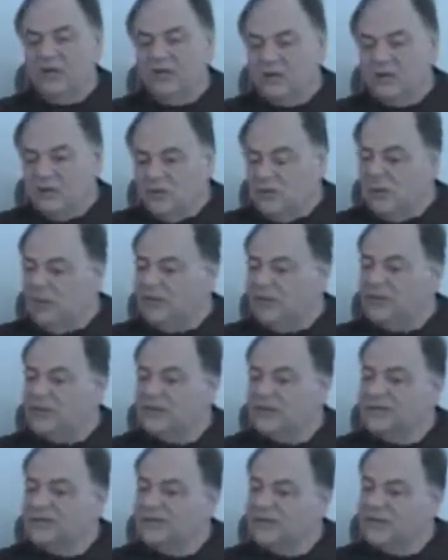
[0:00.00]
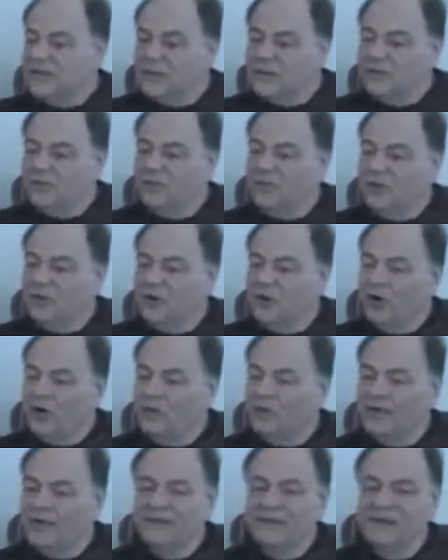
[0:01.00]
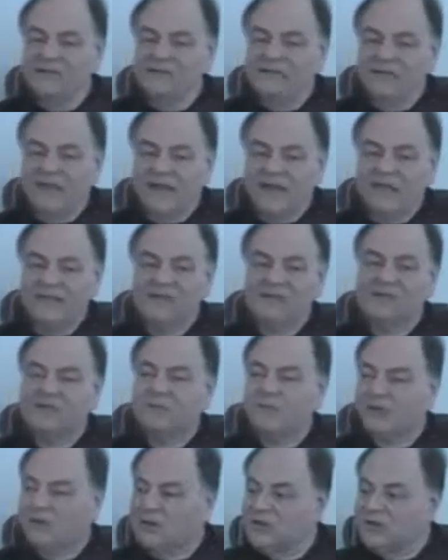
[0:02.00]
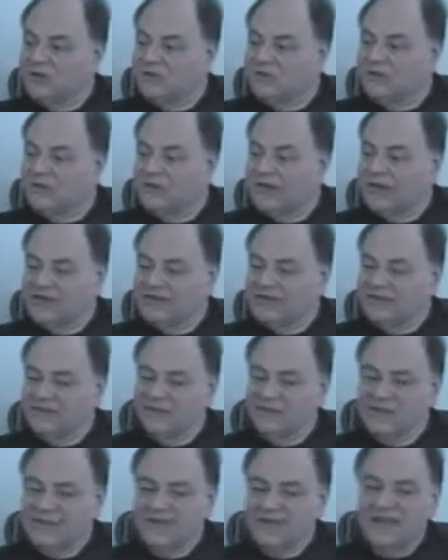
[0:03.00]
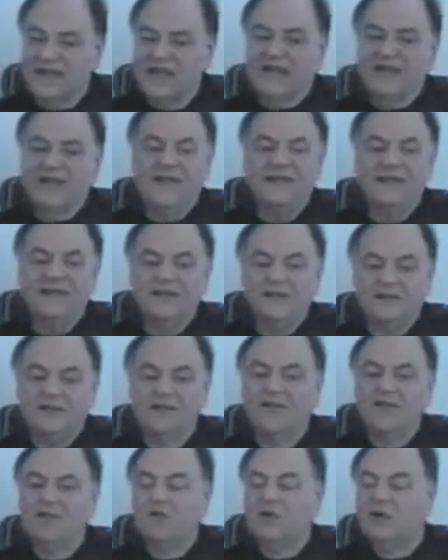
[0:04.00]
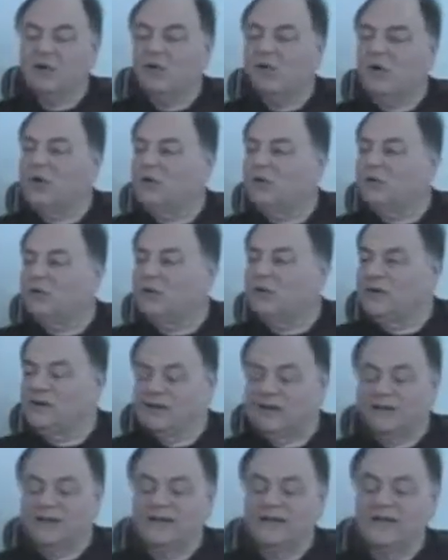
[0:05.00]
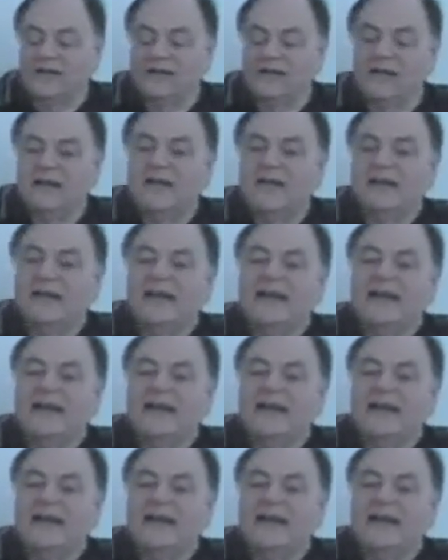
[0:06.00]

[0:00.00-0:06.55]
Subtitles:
Two, there is some form of an advanced spiritual philosophy that deals with who and what we really are,